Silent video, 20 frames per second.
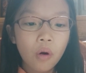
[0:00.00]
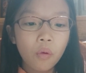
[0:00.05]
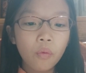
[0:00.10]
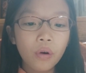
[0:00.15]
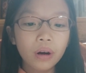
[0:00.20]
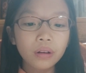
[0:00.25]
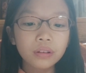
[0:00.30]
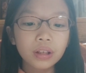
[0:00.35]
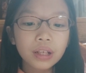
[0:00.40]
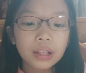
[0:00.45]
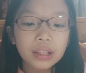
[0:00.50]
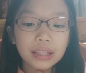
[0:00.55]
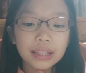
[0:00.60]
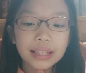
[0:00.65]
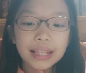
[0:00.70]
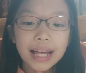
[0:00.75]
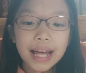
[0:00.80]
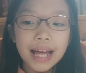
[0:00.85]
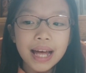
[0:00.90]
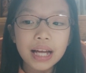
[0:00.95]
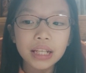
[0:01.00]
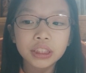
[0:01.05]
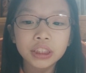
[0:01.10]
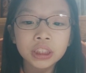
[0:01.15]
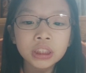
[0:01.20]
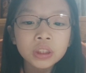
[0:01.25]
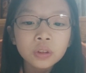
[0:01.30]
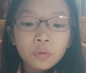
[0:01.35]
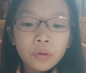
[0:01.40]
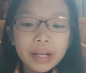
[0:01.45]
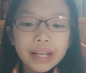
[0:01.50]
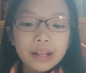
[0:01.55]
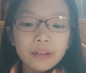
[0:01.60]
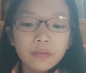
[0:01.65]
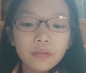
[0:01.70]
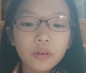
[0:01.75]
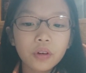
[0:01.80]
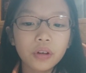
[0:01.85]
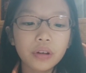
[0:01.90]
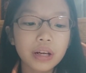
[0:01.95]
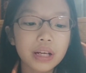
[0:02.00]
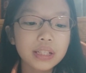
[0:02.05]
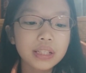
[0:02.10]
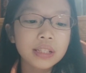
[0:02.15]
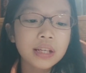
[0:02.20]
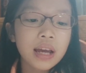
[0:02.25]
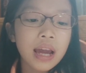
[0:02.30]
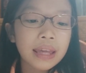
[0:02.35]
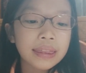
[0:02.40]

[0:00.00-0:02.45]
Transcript: Well, look at that, just waiting for us.